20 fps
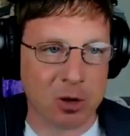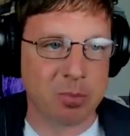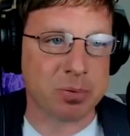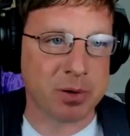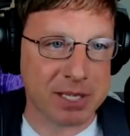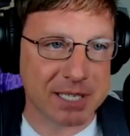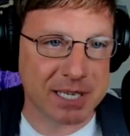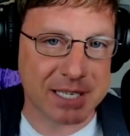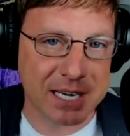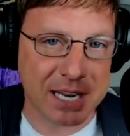blown
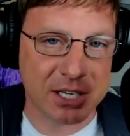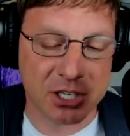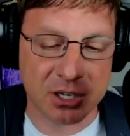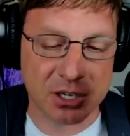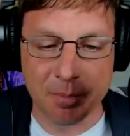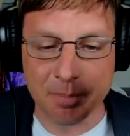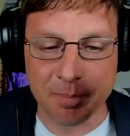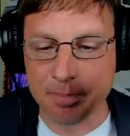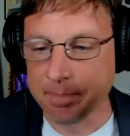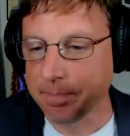presentation.
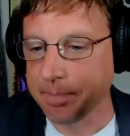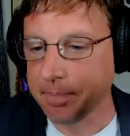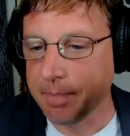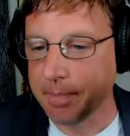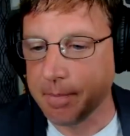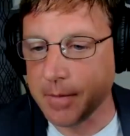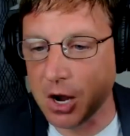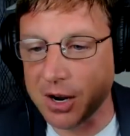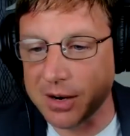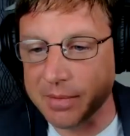
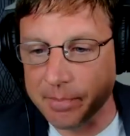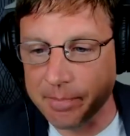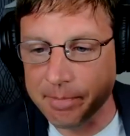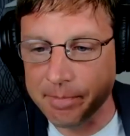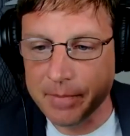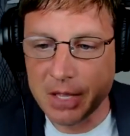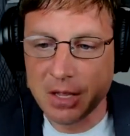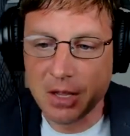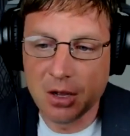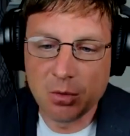All right.
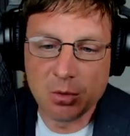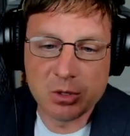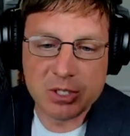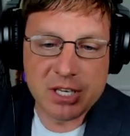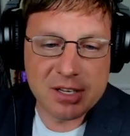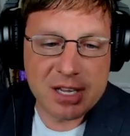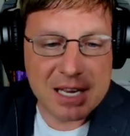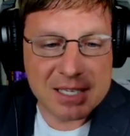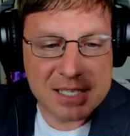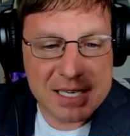We'll
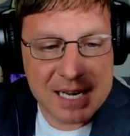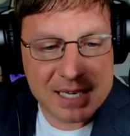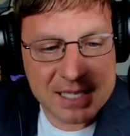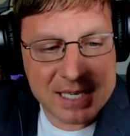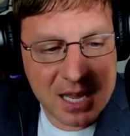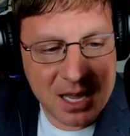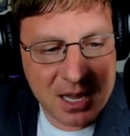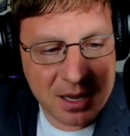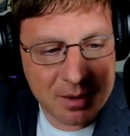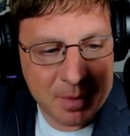see you guys
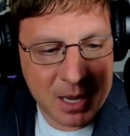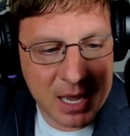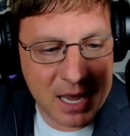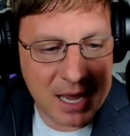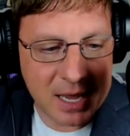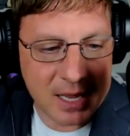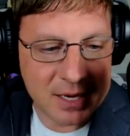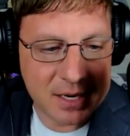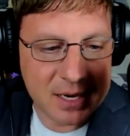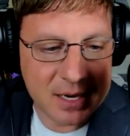next time.
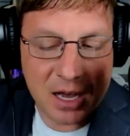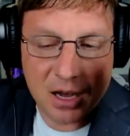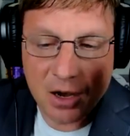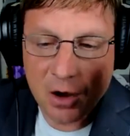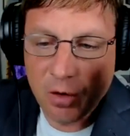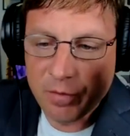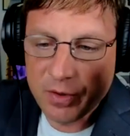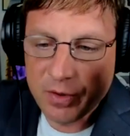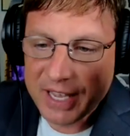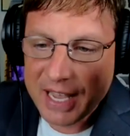And uh,
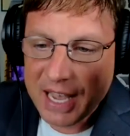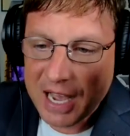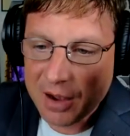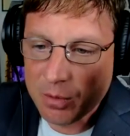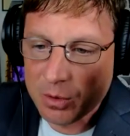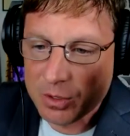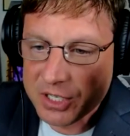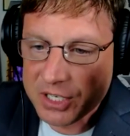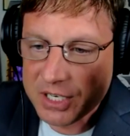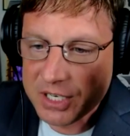hopefully, I
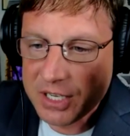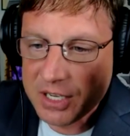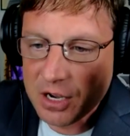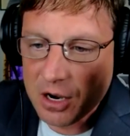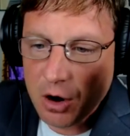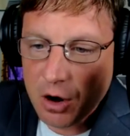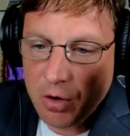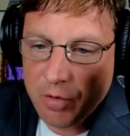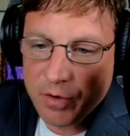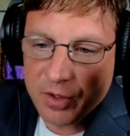will see
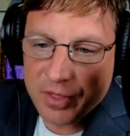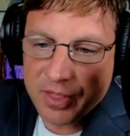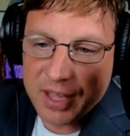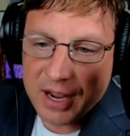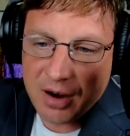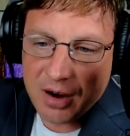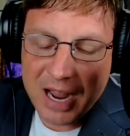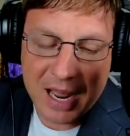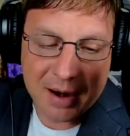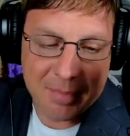you over
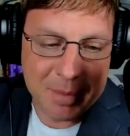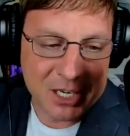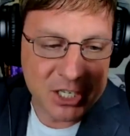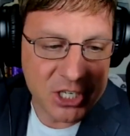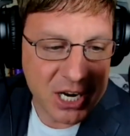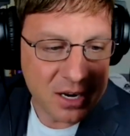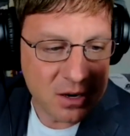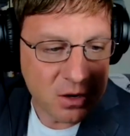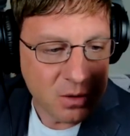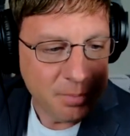there at my
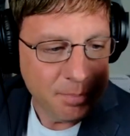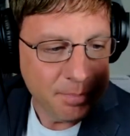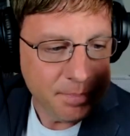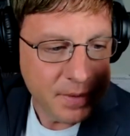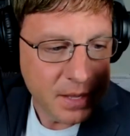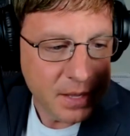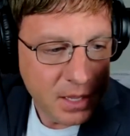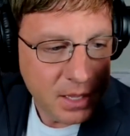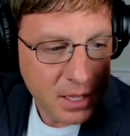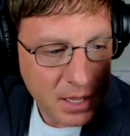channel.
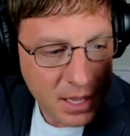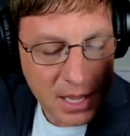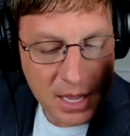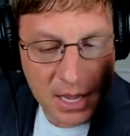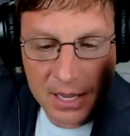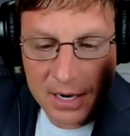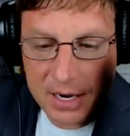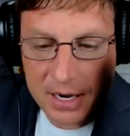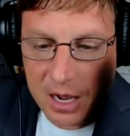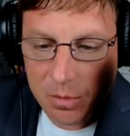
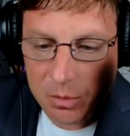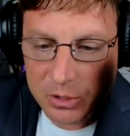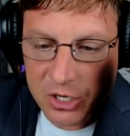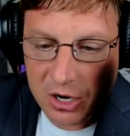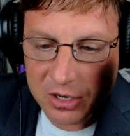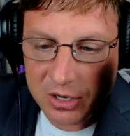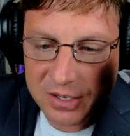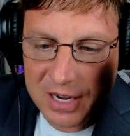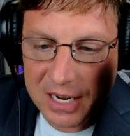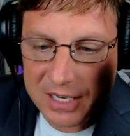And uh, we'll
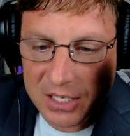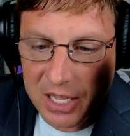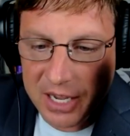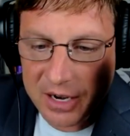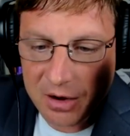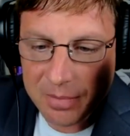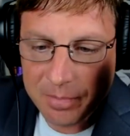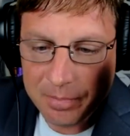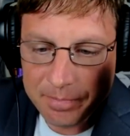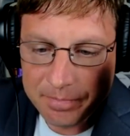talk to you guys
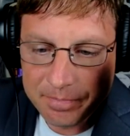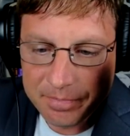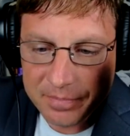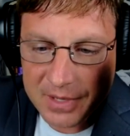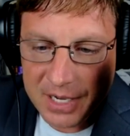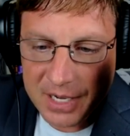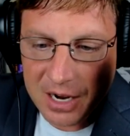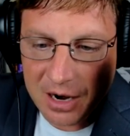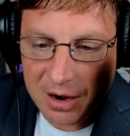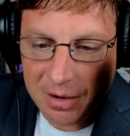later.
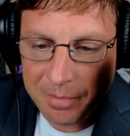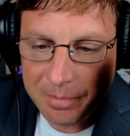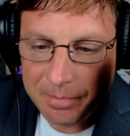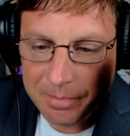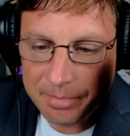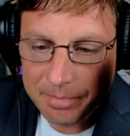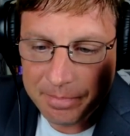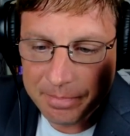Take care.